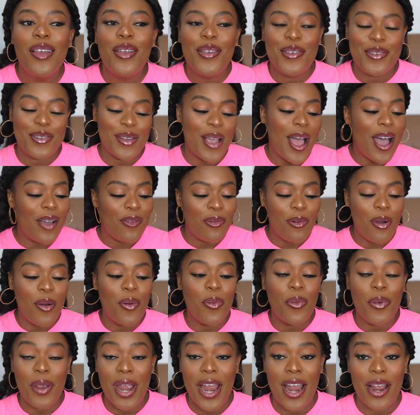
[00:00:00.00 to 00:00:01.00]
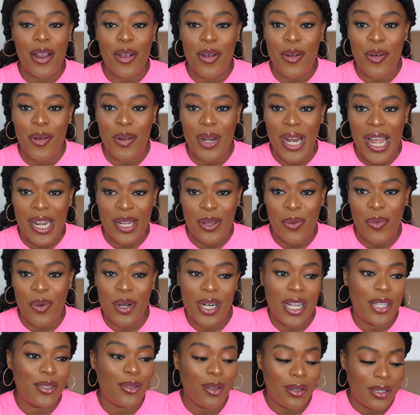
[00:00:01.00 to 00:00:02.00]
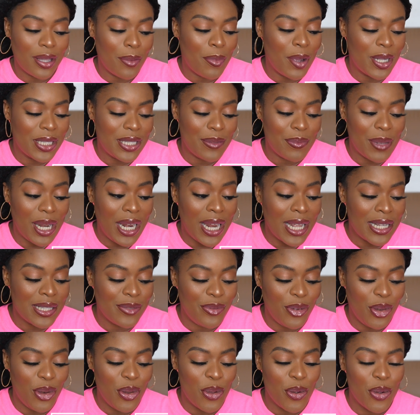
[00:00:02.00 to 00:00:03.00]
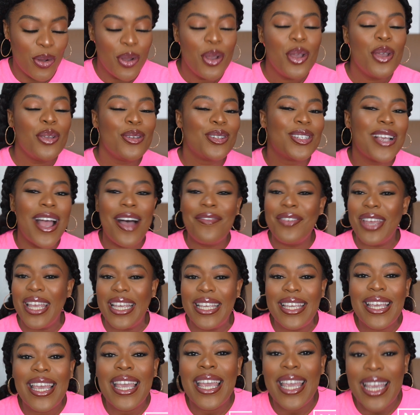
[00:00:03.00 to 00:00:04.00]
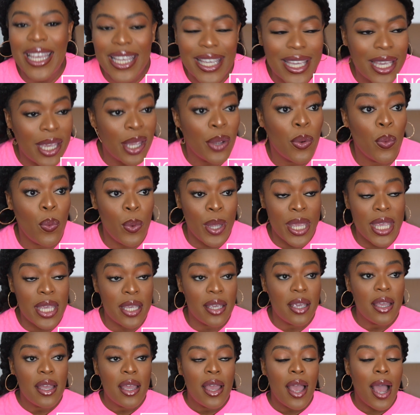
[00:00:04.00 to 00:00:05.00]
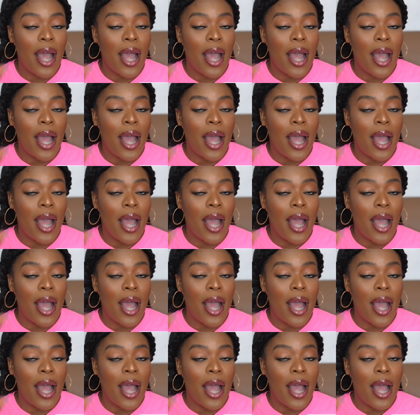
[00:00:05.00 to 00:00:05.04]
You should have one wear and go, like the one I talked about in my last video. You should have a kinky wig.